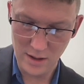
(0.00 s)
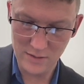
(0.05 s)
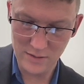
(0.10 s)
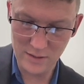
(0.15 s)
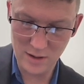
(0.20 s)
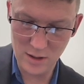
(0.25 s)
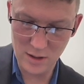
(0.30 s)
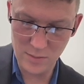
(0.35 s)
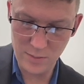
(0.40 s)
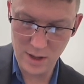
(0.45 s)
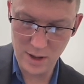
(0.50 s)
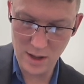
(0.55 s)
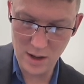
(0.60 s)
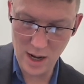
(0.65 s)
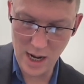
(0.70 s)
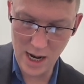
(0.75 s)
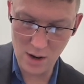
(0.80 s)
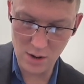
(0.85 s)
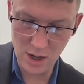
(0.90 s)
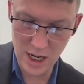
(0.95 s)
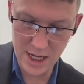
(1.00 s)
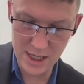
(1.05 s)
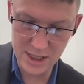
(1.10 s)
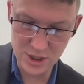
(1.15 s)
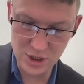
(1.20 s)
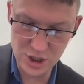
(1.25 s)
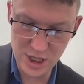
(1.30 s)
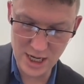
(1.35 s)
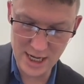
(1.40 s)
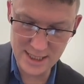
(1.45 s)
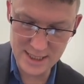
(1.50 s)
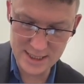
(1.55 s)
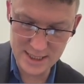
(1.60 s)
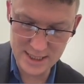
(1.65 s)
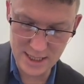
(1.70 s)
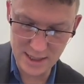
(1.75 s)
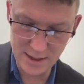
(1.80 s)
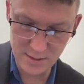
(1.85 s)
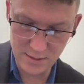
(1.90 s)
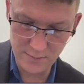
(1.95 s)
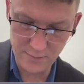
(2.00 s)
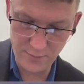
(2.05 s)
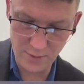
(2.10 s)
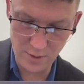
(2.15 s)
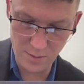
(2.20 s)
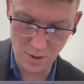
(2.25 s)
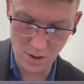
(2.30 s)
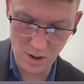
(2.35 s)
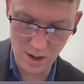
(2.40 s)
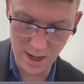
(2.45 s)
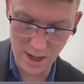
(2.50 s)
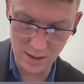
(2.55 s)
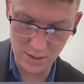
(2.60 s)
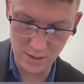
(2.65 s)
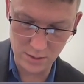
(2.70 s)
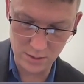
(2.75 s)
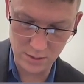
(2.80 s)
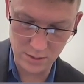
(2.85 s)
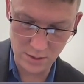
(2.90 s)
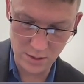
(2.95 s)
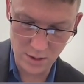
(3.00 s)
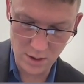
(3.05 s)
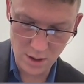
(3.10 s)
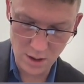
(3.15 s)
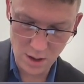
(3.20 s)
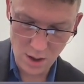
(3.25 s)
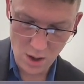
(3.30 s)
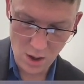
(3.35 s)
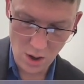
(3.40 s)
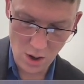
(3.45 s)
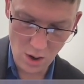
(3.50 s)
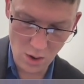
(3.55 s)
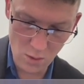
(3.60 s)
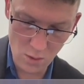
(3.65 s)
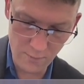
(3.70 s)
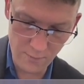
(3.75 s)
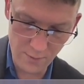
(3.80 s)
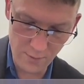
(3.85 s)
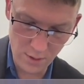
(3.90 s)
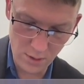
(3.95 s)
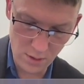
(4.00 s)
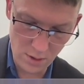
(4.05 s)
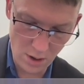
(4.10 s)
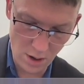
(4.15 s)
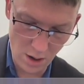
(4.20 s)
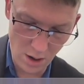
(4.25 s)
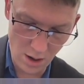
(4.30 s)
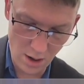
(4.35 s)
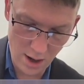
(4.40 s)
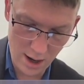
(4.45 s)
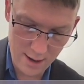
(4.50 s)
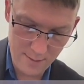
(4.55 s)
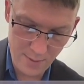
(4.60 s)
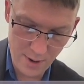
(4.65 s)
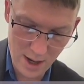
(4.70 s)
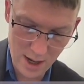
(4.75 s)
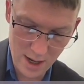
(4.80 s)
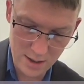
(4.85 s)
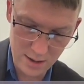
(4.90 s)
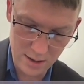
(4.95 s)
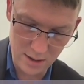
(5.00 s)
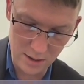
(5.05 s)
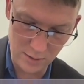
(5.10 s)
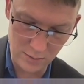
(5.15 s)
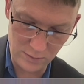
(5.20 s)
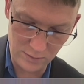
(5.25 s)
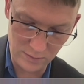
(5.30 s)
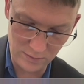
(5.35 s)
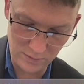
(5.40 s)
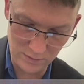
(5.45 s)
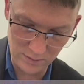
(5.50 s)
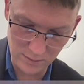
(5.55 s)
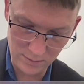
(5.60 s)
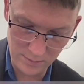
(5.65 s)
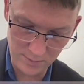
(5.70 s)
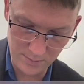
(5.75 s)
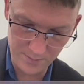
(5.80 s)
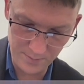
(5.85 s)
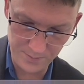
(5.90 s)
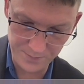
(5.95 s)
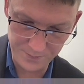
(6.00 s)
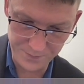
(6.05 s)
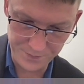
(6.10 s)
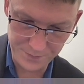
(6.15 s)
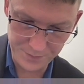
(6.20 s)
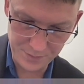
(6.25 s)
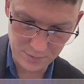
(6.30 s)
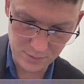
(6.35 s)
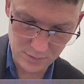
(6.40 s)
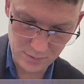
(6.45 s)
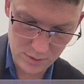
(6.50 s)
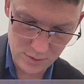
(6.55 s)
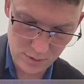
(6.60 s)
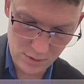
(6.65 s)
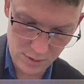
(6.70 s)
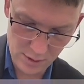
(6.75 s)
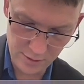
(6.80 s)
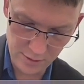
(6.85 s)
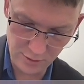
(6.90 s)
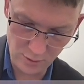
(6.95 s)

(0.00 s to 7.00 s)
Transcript: going to be our adjacent from our angle over our hypotenuse. So